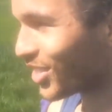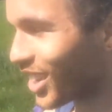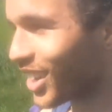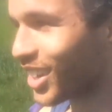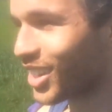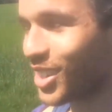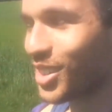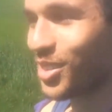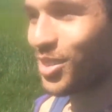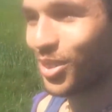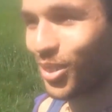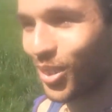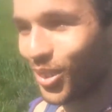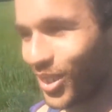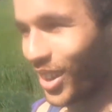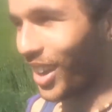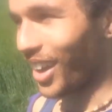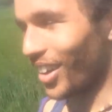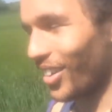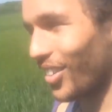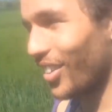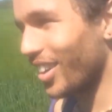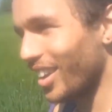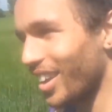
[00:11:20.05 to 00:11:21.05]
trail of thought
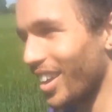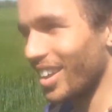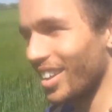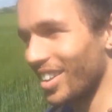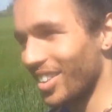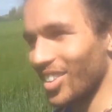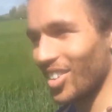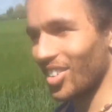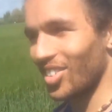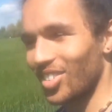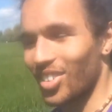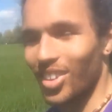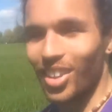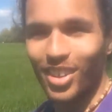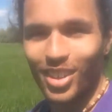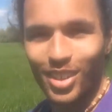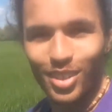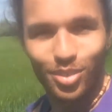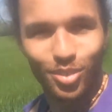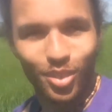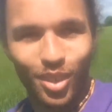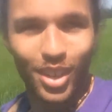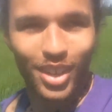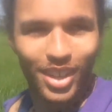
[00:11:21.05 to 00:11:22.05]
now. This sun
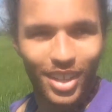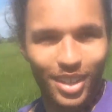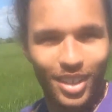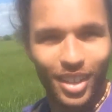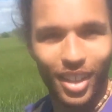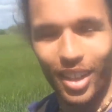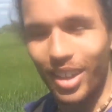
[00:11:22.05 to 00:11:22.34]
is fucking